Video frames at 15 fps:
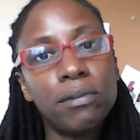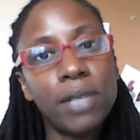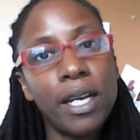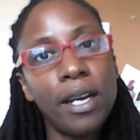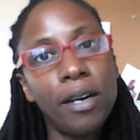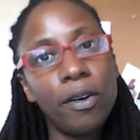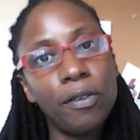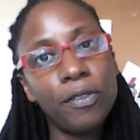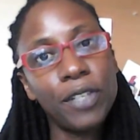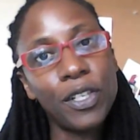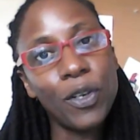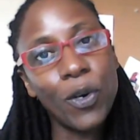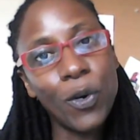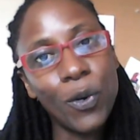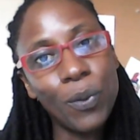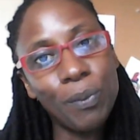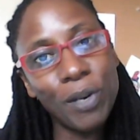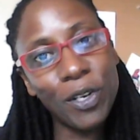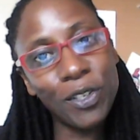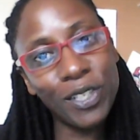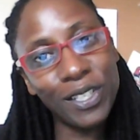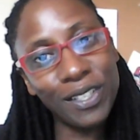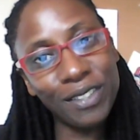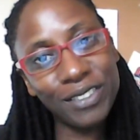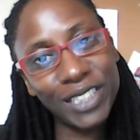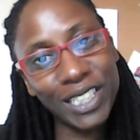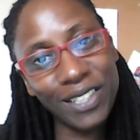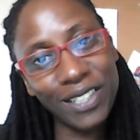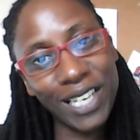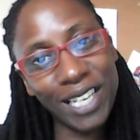healthy hormone
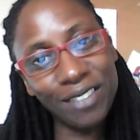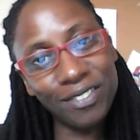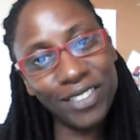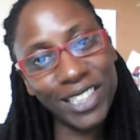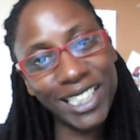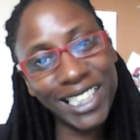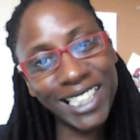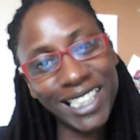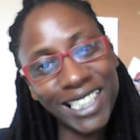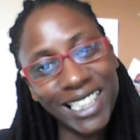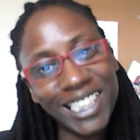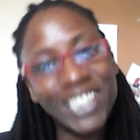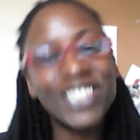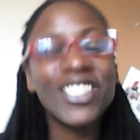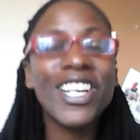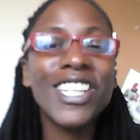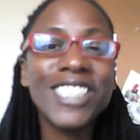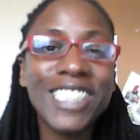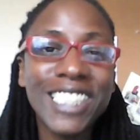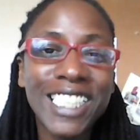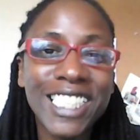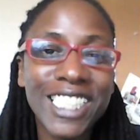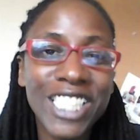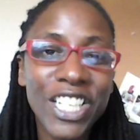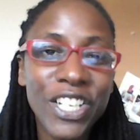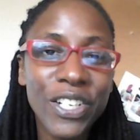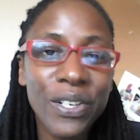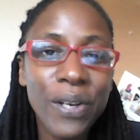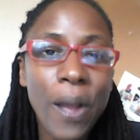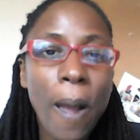lifestyle advocate, granting
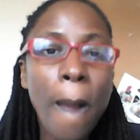you